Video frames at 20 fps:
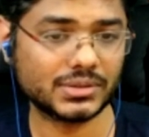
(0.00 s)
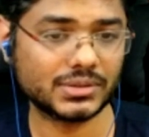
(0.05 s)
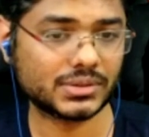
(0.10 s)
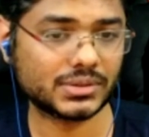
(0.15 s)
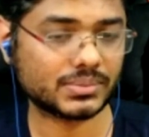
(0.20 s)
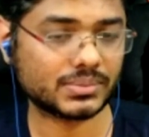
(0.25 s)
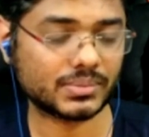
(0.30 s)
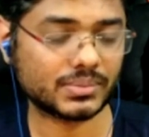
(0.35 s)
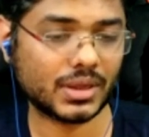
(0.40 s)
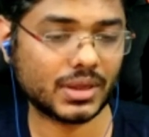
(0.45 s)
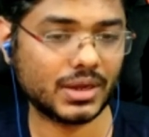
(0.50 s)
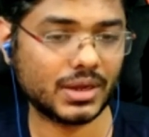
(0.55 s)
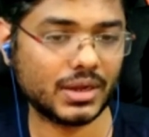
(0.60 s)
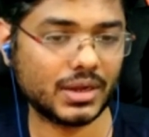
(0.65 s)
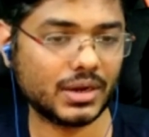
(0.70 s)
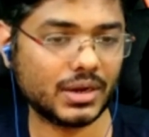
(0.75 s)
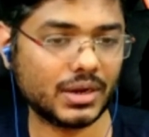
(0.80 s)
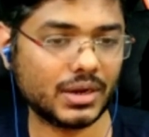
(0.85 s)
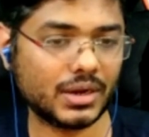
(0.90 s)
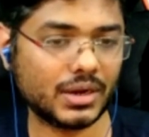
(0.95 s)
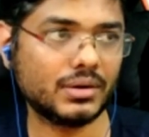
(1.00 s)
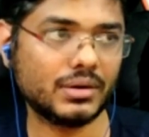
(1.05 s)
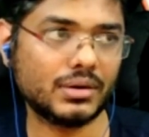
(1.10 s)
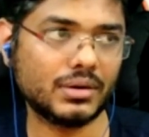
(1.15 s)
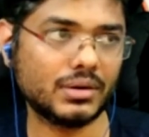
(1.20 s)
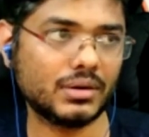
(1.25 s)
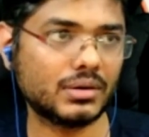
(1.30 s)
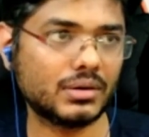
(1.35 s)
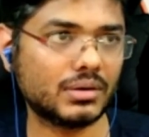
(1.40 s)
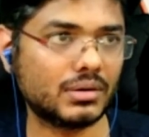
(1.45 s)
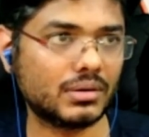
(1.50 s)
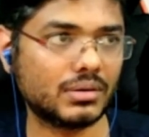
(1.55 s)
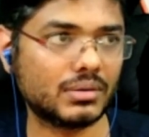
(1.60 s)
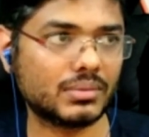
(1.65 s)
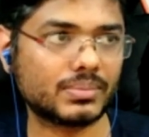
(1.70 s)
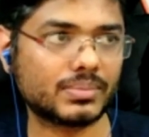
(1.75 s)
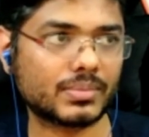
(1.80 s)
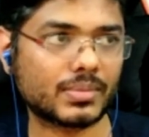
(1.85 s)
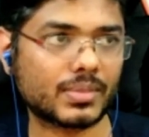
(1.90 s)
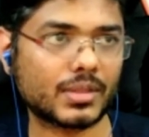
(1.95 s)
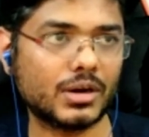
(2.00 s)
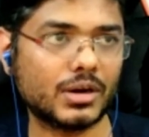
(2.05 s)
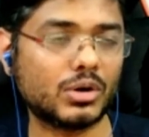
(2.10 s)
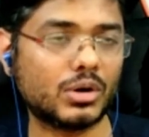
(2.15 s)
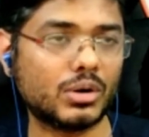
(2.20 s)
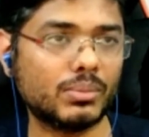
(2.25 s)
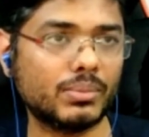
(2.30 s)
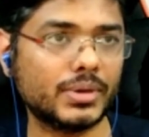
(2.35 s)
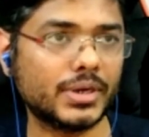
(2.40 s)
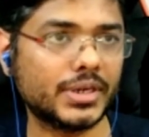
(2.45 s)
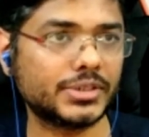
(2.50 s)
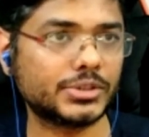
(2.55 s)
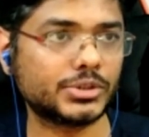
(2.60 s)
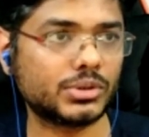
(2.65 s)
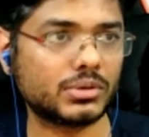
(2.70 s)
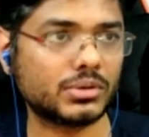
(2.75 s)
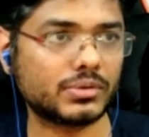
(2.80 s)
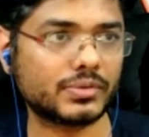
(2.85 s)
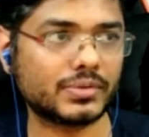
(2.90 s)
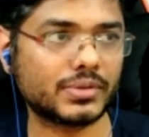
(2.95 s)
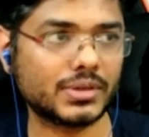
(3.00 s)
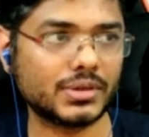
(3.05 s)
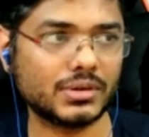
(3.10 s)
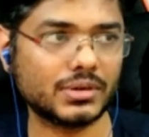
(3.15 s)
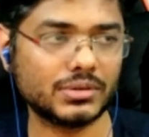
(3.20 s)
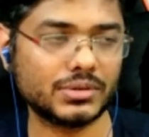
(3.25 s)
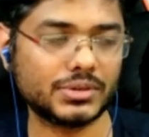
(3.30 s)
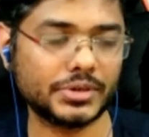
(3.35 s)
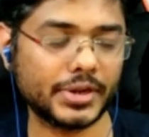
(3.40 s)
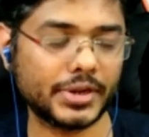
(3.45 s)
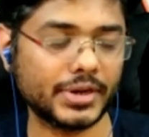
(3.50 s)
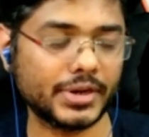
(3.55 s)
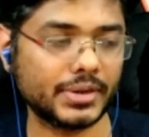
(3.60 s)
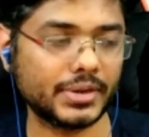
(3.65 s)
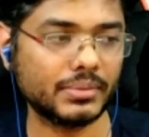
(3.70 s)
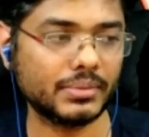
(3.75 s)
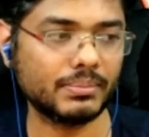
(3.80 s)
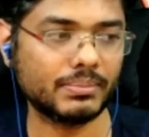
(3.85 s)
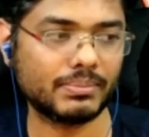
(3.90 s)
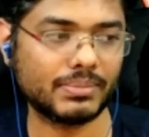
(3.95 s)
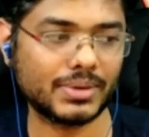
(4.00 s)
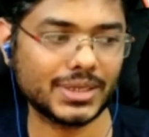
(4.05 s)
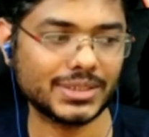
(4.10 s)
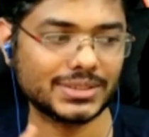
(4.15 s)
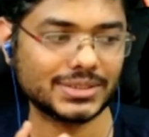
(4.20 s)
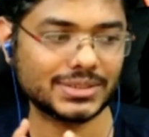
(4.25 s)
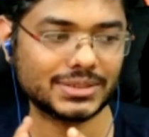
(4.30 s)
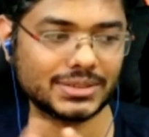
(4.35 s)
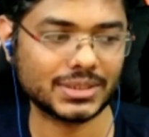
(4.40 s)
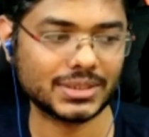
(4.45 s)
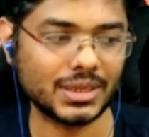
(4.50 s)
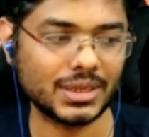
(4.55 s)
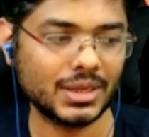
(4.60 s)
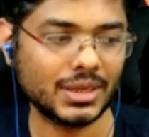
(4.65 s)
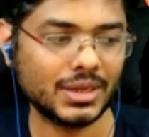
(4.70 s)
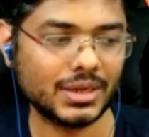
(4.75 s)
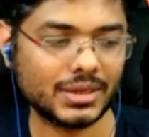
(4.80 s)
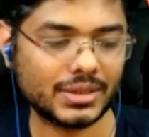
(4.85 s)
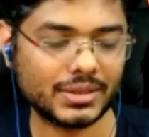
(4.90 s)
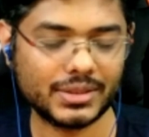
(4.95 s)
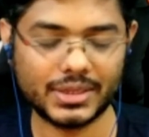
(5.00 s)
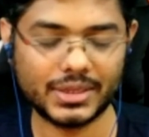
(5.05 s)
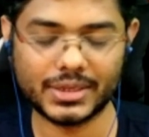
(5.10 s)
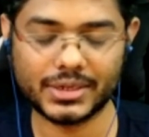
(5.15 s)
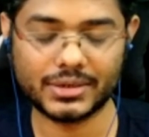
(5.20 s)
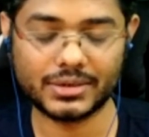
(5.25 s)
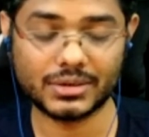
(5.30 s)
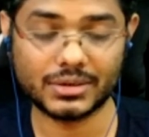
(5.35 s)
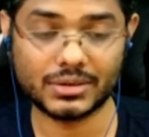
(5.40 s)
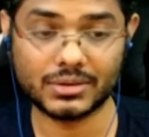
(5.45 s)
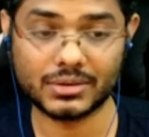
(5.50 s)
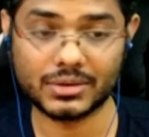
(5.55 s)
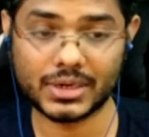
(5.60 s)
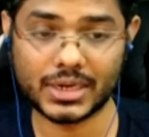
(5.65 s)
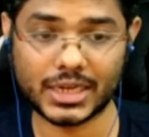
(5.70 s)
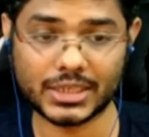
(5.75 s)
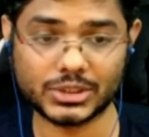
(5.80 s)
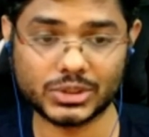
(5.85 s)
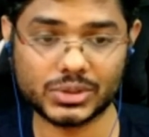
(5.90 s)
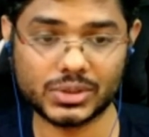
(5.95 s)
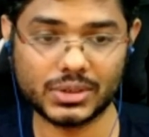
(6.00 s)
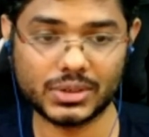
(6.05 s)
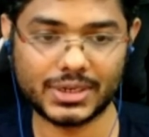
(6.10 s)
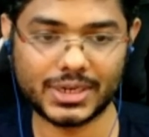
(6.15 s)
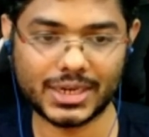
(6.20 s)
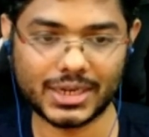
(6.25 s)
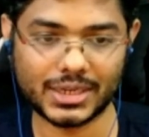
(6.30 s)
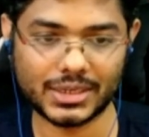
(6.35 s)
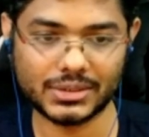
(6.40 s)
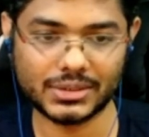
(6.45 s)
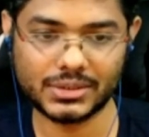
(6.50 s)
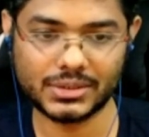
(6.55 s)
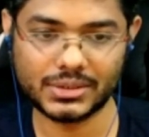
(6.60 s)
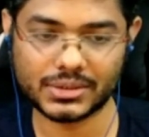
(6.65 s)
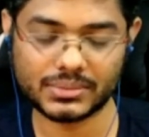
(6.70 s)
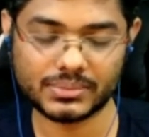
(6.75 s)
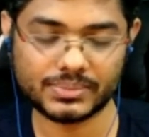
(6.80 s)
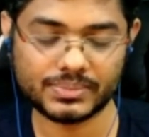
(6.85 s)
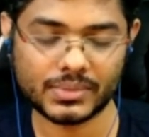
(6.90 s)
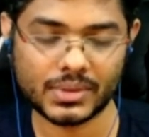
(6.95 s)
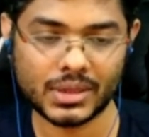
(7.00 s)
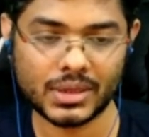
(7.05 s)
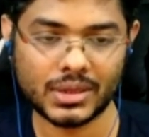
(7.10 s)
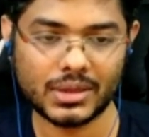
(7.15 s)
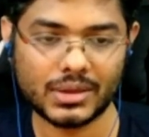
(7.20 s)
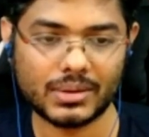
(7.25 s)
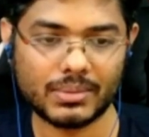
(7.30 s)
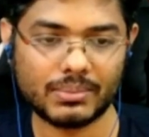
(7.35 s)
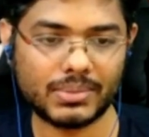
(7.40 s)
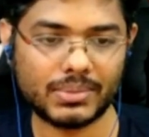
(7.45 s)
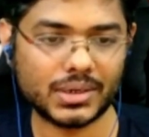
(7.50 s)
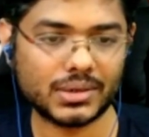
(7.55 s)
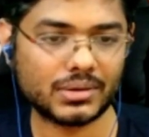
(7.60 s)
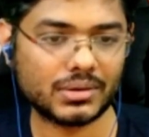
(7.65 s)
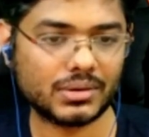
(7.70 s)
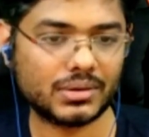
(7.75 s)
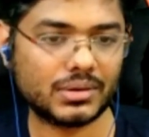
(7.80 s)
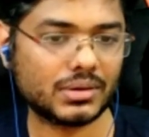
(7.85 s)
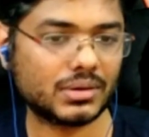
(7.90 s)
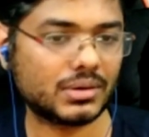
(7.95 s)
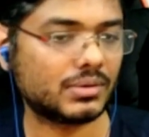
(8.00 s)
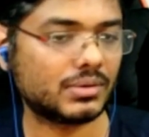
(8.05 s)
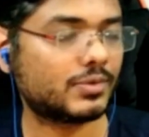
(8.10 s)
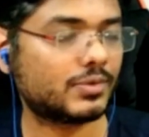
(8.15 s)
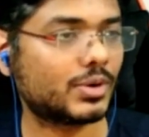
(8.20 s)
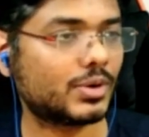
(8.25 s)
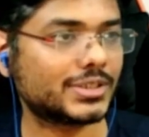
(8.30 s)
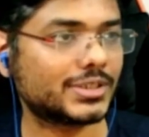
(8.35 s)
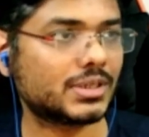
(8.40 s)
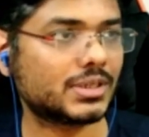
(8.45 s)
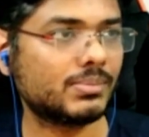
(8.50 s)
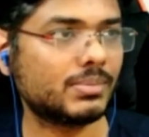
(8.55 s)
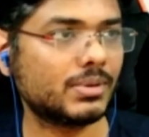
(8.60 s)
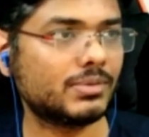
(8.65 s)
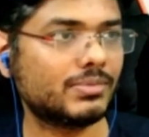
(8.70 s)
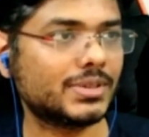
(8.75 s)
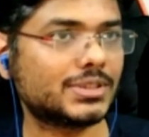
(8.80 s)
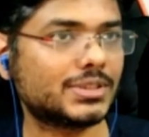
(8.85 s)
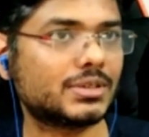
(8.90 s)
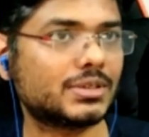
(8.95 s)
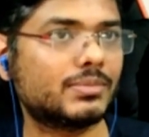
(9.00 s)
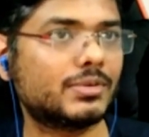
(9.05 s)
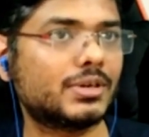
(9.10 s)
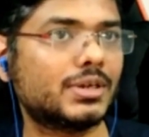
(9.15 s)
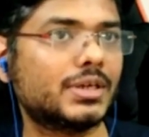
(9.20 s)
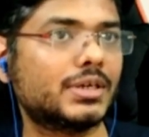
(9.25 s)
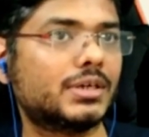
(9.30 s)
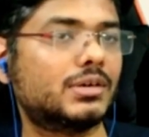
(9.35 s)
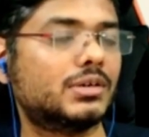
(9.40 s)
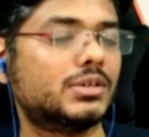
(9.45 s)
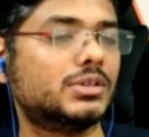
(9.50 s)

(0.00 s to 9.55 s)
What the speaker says: years, and a combination of the training plus their natural talent. But for example, with someone like